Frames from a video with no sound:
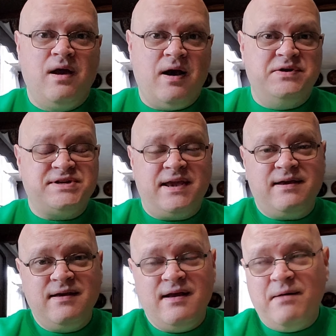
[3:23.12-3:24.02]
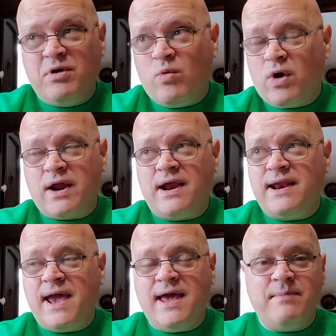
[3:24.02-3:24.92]
I was like, I'm going to work on
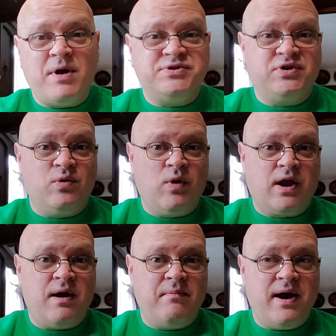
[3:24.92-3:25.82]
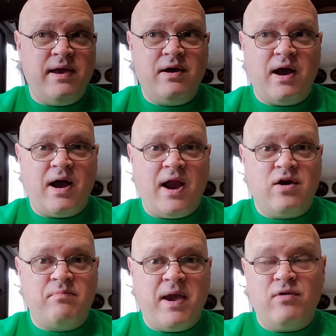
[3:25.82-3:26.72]
that. I'm also going to work on my
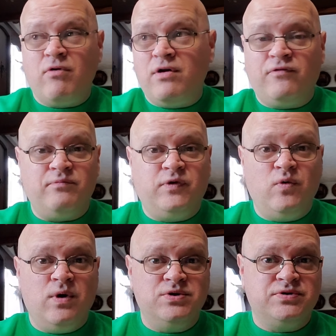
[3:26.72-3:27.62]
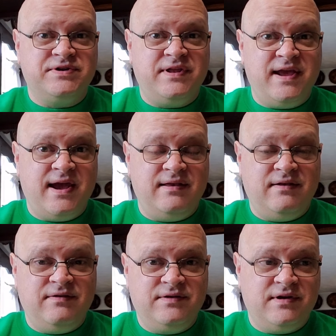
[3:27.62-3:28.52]
Iron Man run from 200 to the end,
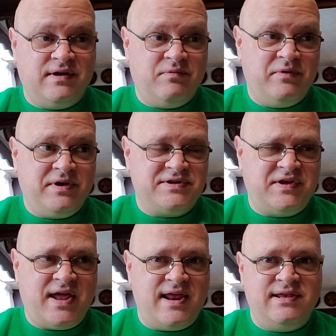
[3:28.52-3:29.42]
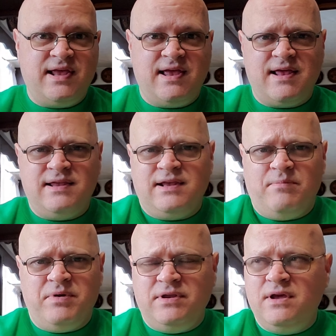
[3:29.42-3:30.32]
to the because I think I ended, that ended
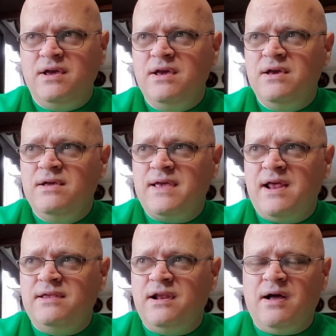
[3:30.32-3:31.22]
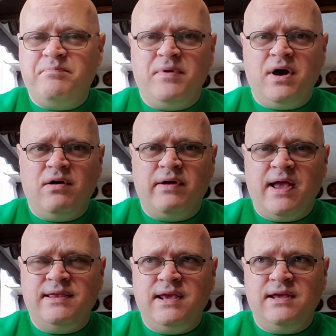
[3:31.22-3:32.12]
up in that ended up uh,
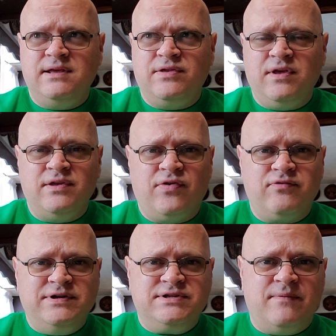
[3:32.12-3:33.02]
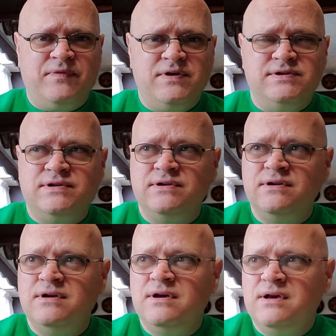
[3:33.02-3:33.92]
ending in the in the three somethings.
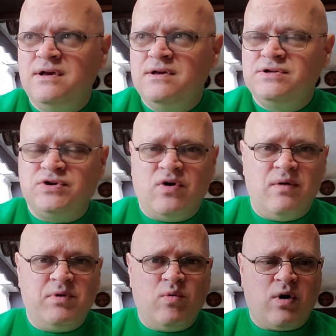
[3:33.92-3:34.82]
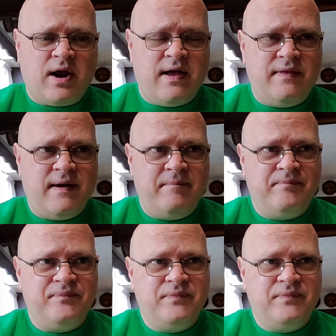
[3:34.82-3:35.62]
So I'm going to work on them.